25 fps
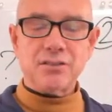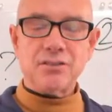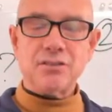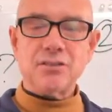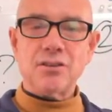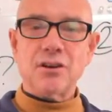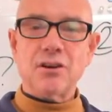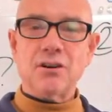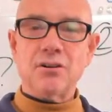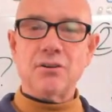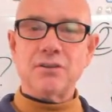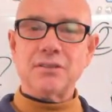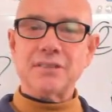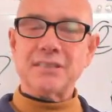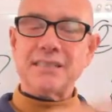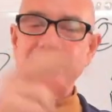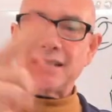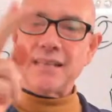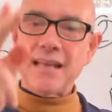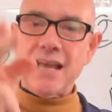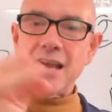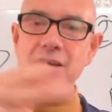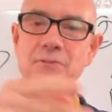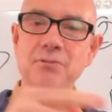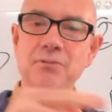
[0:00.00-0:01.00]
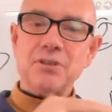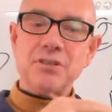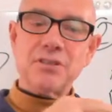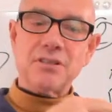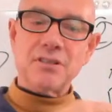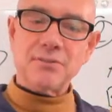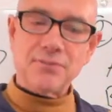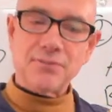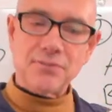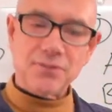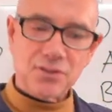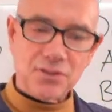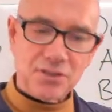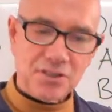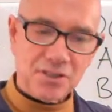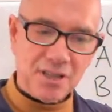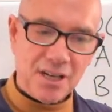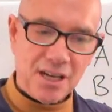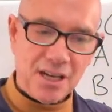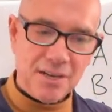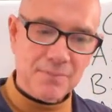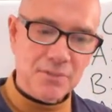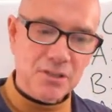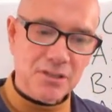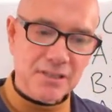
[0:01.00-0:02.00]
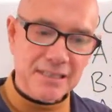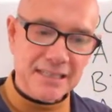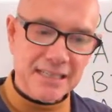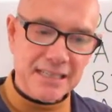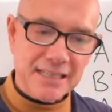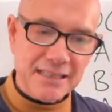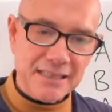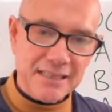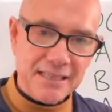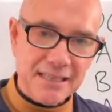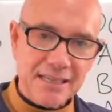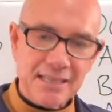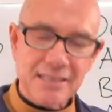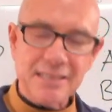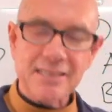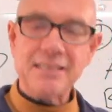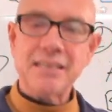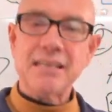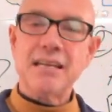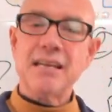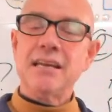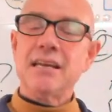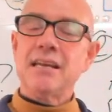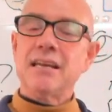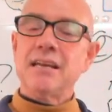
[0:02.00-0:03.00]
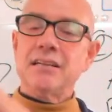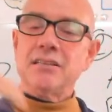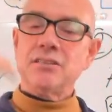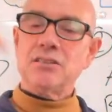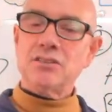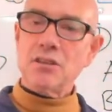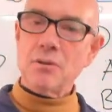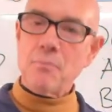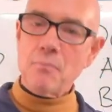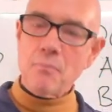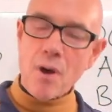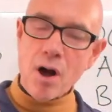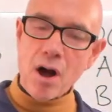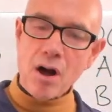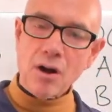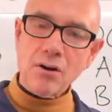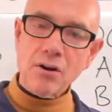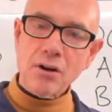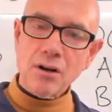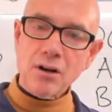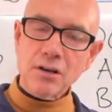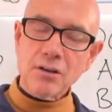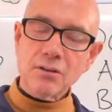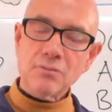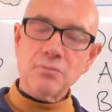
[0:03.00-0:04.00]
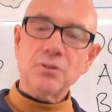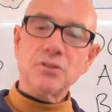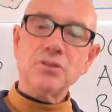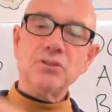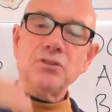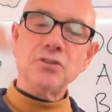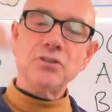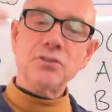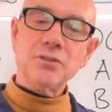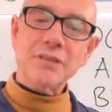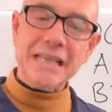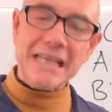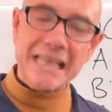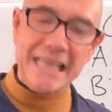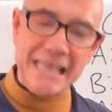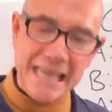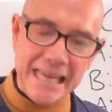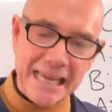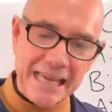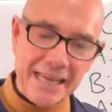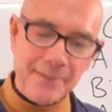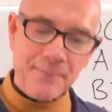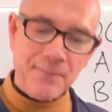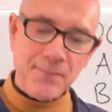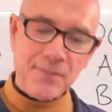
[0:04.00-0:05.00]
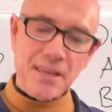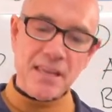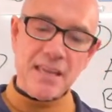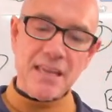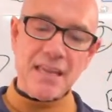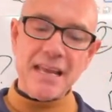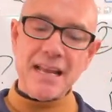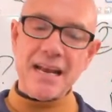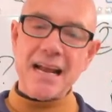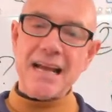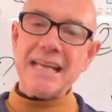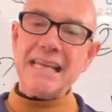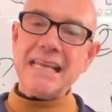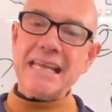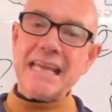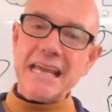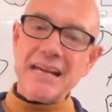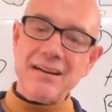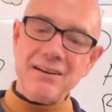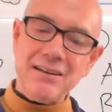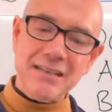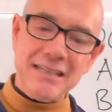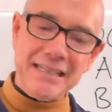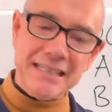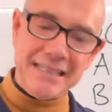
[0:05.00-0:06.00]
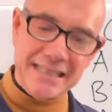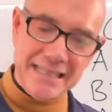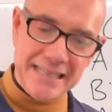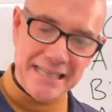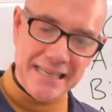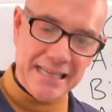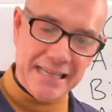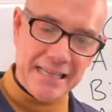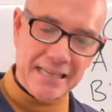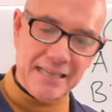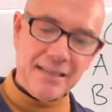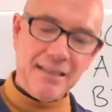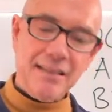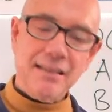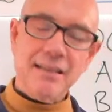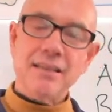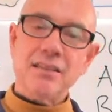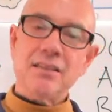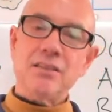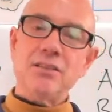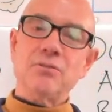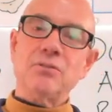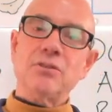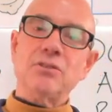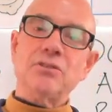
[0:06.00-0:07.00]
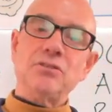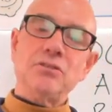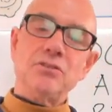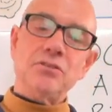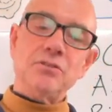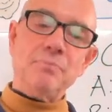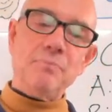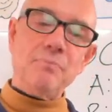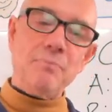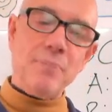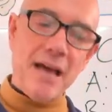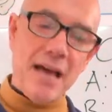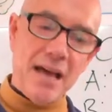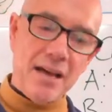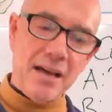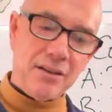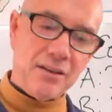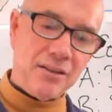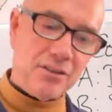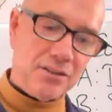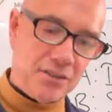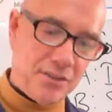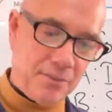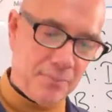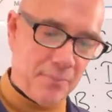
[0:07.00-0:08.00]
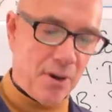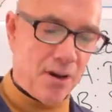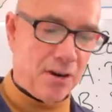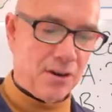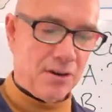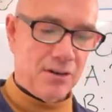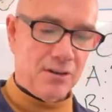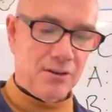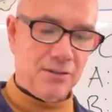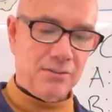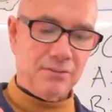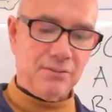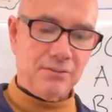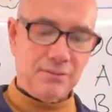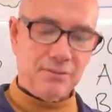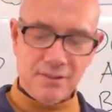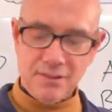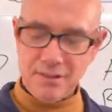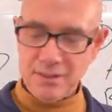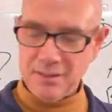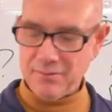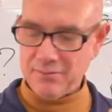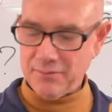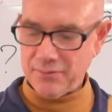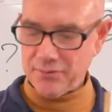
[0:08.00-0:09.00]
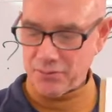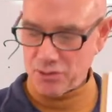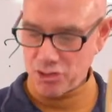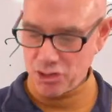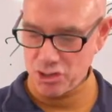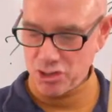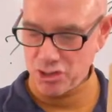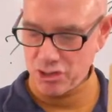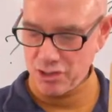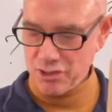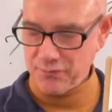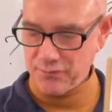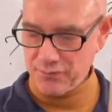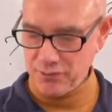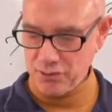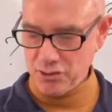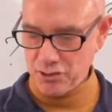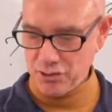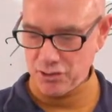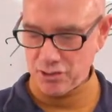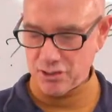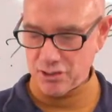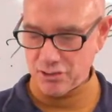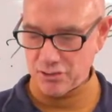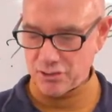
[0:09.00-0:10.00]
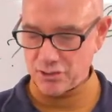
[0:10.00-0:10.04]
So today was the first time you did this. Tomorrow we'll do it again, and I guarantee you will do better tomorrow. For sure, for sure.